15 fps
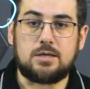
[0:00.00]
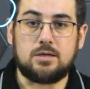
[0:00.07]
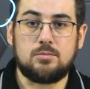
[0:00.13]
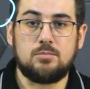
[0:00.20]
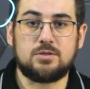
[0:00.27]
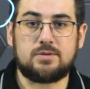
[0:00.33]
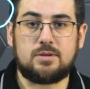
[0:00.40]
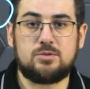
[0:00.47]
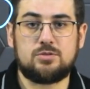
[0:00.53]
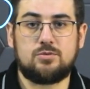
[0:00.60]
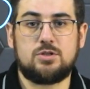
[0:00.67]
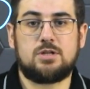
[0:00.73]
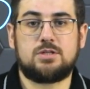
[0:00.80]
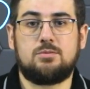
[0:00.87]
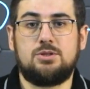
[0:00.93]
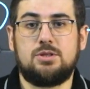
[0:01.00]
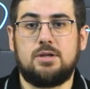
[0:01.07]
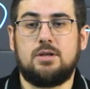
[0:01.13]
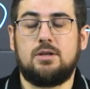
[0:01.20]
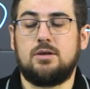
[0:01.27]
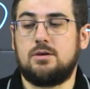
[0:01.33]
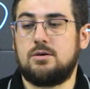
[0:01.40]
So
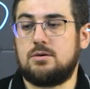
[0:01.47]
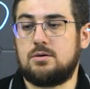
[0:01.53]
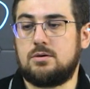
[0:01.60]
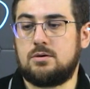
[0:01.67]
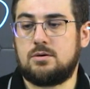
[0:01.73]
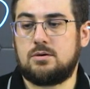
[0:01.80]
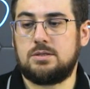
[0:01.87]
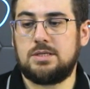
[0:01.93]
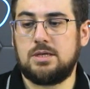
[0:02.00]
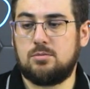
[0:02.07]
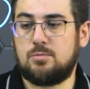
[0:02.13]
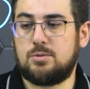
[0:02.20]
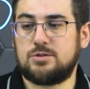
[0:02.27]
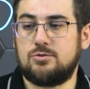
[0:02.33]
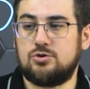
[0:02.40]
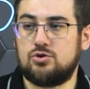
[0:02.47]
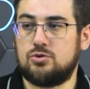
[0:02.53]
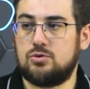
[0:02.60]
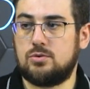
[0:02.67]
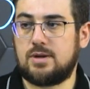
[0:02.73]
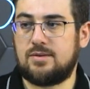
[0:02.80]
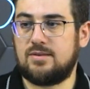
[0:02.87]
today we have considered the topic
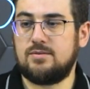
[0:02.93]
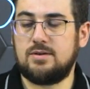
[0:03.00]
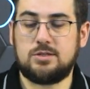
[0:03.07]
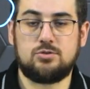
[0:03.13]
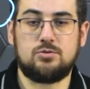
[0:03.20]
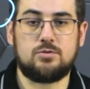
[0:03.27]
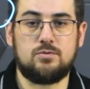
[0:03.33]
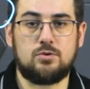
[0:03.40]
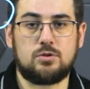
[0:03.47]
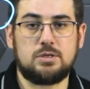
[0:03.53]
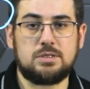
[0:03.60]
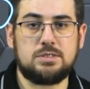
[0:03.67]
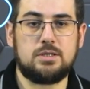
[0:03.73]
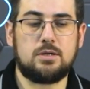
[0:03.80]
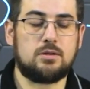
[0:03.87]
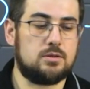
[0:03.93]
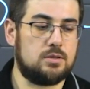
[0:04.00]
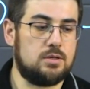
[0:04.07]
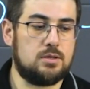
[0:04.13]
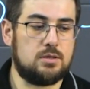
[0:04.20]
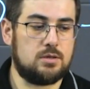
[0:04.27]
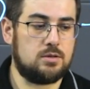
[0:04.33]
of equilibrium of solids,
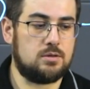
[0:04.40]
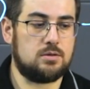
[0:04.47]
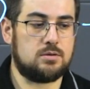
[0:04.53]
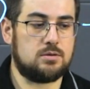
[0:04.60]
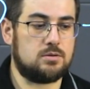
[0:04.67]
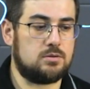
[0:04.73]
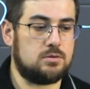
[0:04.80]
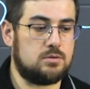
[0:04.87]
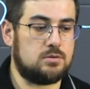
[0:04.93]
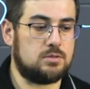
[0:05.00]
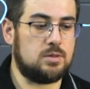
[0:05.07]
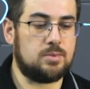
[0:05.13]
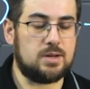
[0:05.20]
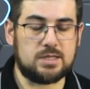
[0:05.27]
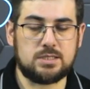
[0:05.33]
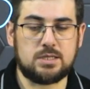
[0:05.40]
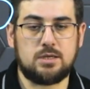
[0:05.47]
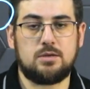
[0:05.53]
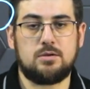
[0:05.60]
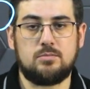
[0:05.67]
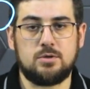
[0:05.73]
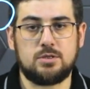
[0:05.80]
and in practice we will
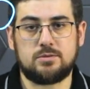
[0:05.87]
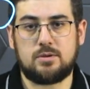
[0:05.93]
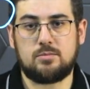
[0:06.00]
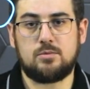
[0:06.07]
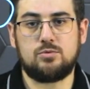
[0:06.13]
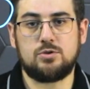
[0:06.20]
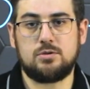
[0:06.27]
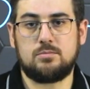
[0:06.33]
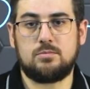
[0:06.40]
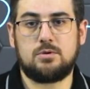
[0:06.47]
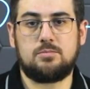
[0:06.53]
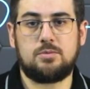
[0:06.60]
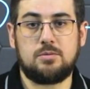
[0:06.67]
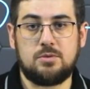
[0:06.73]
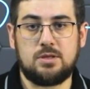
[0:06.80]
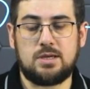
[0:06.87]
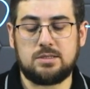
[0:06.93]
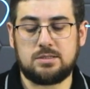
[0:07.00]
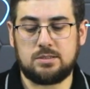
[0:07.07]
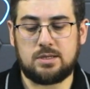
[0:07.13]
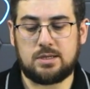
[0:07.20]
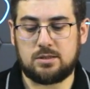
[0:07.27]
apply these laws in order to
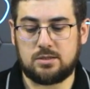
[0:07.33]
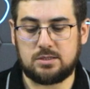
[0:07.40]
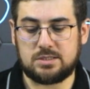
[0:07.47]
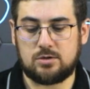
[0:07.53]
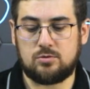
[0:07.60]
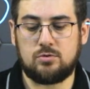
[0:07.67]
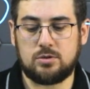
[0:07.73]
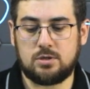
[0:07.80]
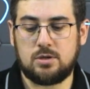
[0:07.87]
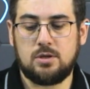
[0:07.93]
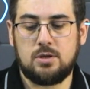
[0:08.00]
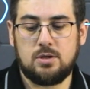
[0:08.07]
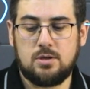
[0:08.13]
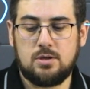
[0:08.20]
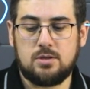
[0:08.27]
consolidate our knowledge.